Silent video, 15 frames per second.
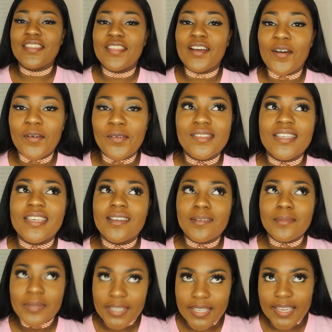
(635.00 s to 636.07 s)
the only
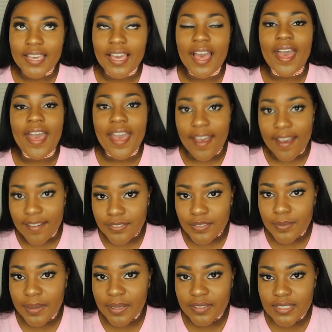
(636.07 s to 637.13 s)
complaint i have
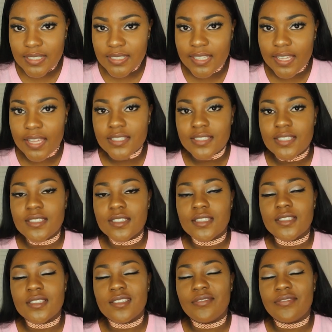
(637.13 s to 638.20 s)
about these glasses
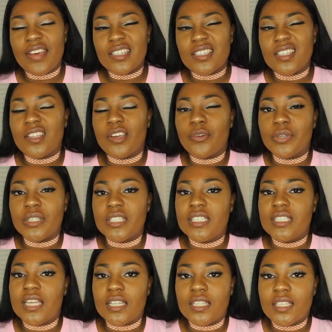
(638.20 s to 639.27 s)
is the fact that they're really
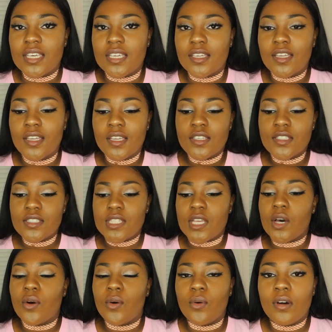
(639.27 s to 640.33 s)
delicate
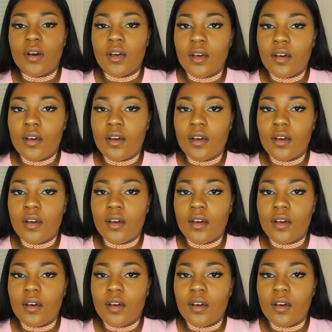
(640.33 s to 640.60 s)
so